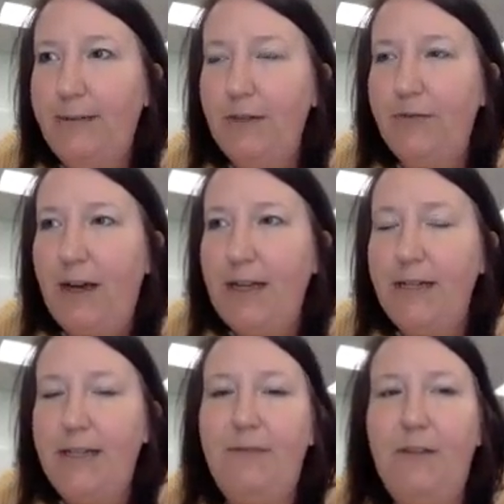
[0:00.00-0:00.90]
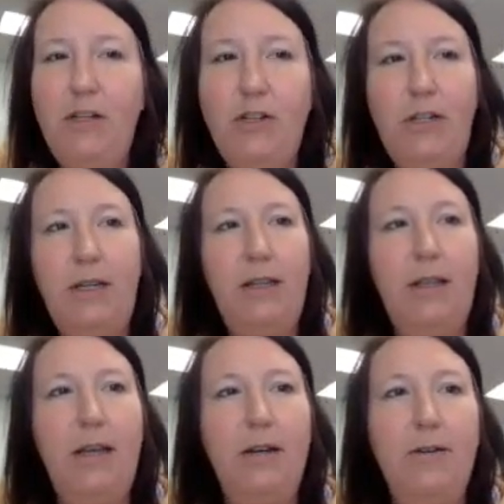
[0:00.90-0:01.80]
device definition in
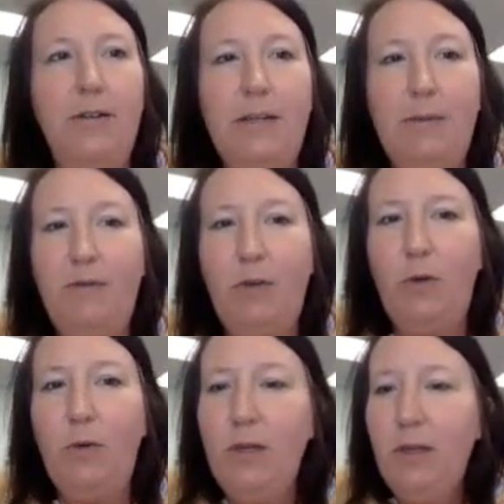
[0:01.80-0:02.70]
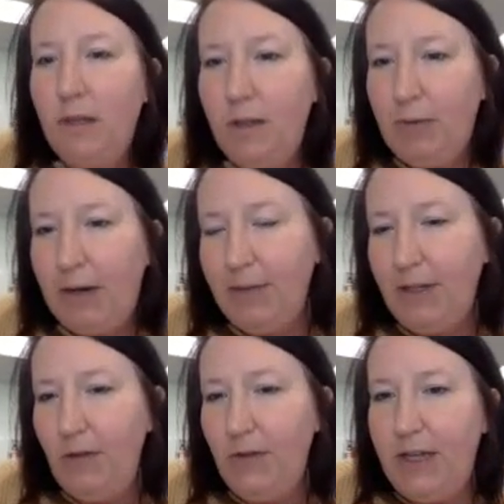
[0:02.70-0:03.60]
there, some of you could probably
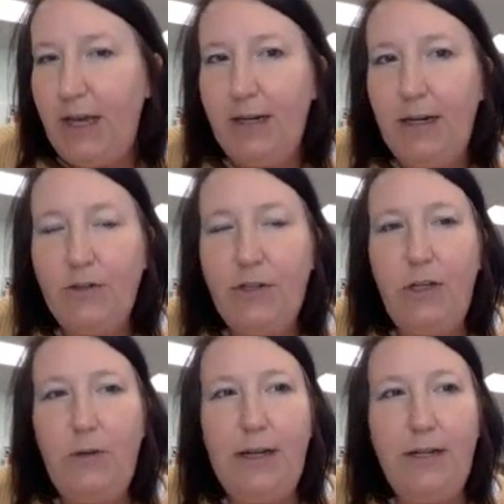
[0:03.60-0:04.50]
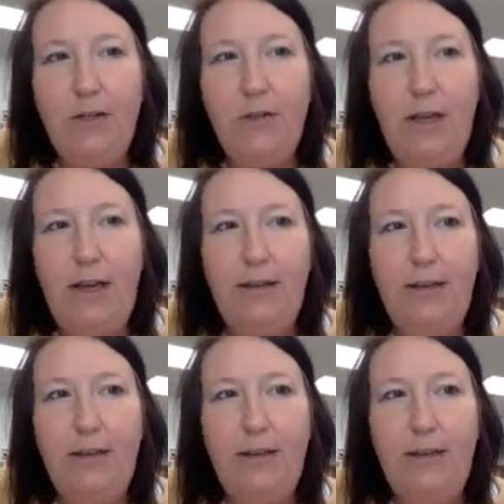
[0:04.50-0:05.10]
use that, and I'll show you how to do that.